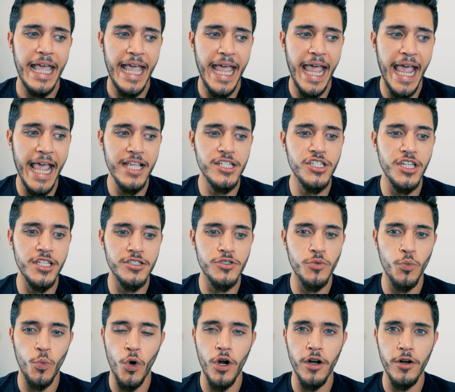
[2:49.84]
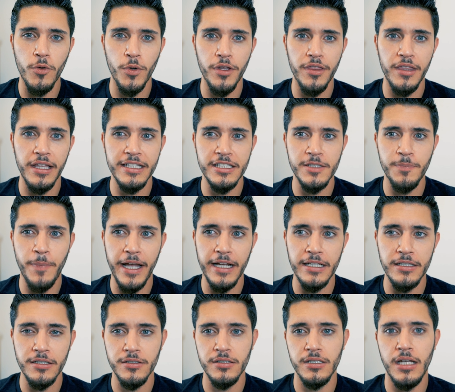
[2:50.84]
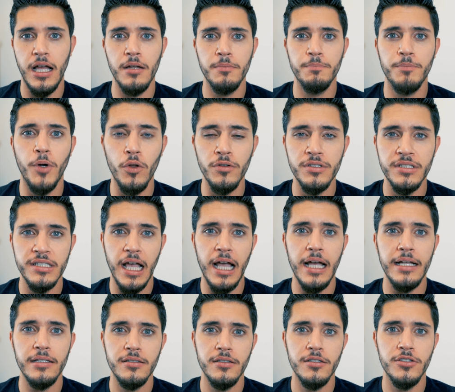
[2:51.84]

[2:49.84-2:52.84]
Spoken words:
Agents work with inspectors on both sides.